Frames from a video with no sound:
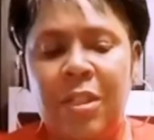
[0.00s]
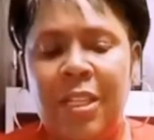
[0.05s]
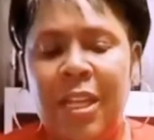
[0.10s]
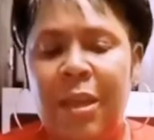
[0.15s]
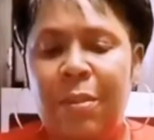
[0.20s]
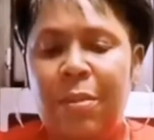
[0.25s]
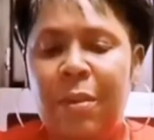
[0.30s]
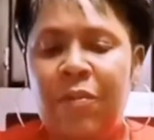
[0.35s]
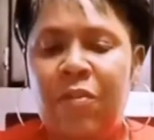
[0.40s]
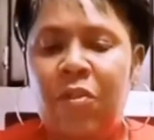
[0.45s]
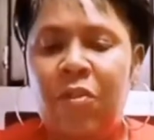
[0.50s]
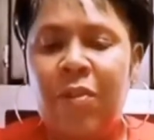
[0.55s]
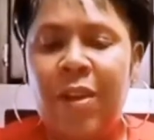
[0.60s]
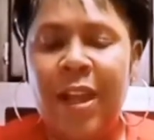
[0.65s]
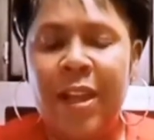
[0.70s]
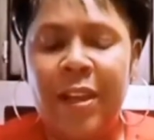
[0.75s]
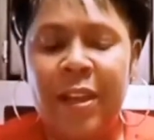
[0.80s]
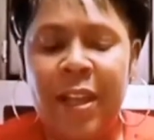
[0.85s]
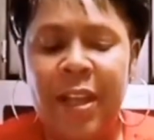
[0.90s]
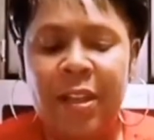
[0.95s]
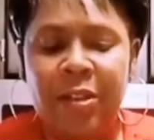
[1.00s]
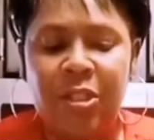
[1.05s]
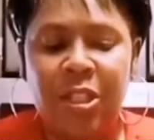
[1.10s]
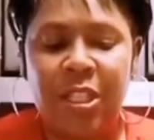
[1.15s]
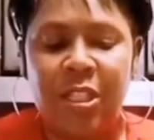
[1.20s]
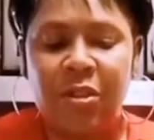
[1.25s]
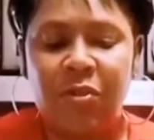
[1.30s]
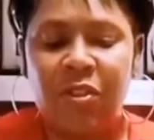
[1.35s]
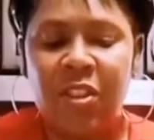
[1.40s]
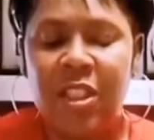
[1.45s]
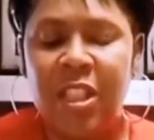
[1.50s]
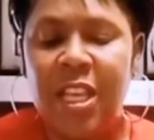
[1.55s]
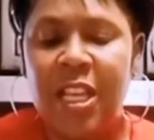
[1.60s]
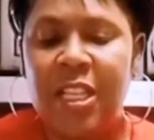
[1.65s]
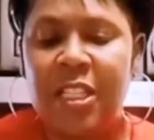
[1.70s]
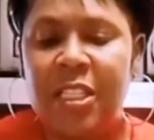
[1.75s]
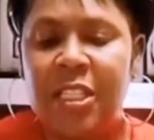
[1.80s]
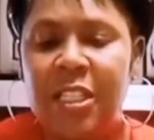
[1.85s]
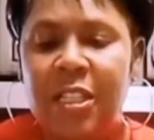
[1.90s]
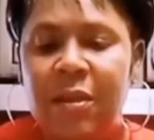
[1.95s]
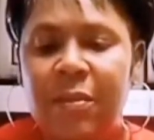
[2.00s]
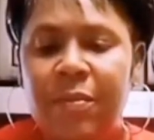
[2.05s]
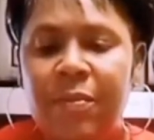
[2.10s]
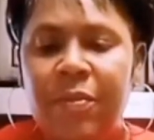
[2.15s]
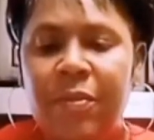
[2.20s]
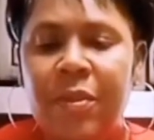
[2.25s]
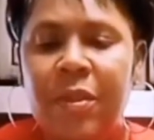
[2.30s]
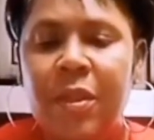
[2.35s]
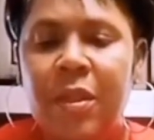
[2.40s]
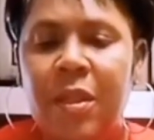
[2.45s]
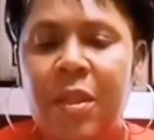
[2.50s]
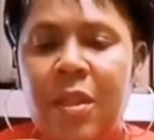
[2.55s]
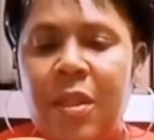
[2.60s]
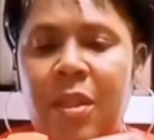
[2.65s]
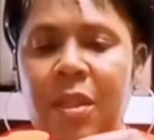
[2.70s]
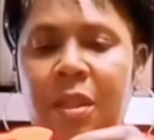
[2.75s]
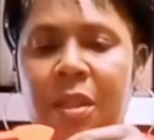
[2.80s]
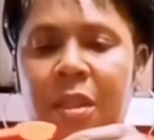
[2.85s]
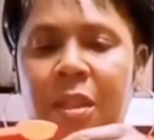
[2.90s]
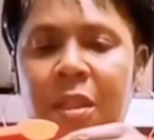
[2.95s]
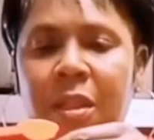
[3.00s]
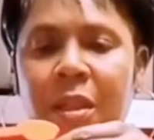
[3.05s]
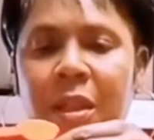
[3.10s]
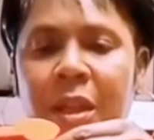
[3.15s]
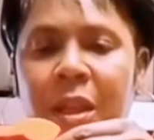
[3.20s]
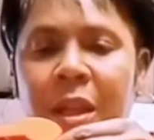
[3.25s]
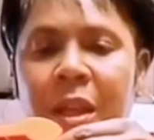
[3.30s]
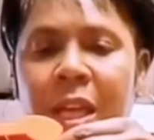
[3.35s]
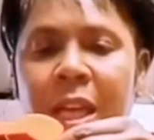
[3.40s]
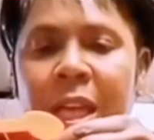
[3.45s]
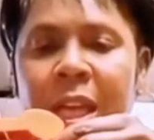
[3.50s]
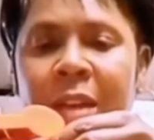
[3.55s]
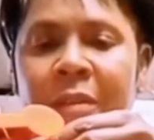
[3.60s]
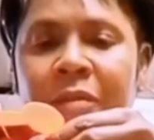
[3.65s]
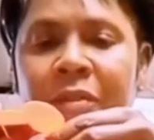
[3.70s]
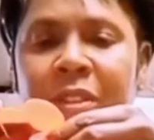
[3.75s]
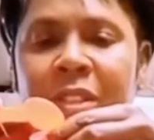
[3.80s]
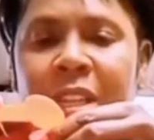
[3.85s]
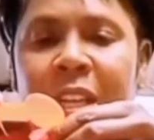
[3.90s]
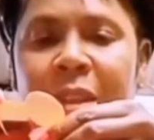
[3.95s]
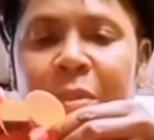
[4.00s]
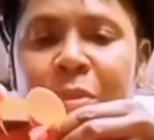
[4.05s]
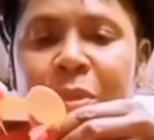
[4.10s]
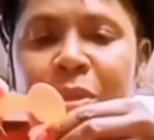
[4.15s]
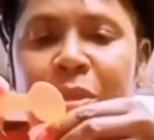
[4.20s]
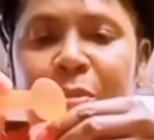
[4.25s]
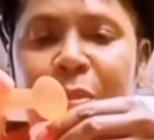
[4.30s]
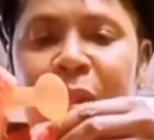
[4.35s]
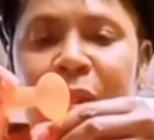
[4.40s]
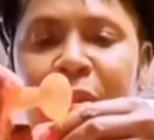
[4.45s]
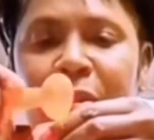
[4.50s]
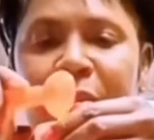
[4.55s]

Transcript: but for right now, just with this, a half a tablespoon.